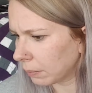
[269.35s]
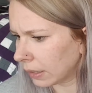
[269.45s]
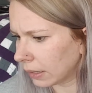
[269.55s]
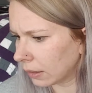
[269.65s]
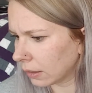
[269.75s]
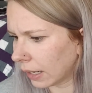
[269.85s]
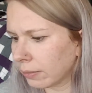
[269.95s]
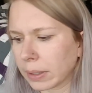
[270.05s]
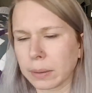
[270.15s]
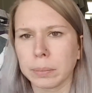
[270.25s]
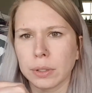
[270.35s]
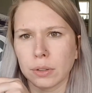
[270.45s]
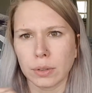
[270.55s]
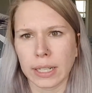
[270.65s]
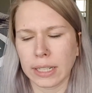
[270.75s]
I have my
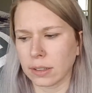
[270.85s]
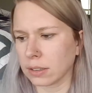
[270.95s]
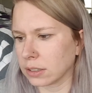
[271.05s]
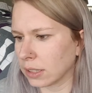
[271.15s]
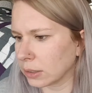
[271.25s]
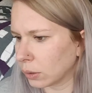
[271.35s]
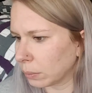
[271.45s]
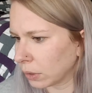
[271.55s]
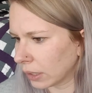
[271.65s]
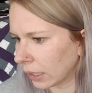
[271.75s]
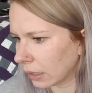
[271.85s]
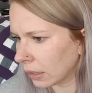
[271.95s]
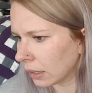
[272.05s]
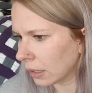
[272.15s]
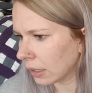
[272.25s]
computer right here, so that's what I'm looking at.
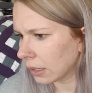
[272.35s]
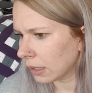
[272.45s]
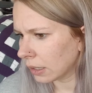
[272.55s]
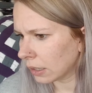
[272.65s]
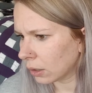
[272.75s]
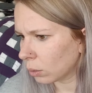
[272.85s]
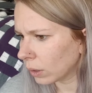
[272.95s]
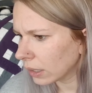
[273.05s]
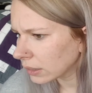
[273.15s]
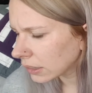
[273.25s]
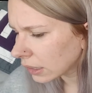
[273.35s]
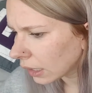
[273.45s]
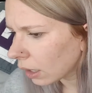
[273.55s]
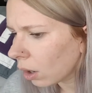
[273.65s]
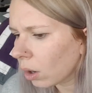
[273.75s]
What else did
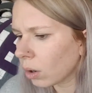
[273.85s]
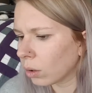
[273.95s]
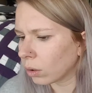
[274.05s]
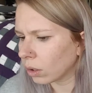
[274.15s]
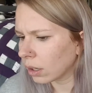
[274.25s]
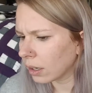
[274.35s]
I,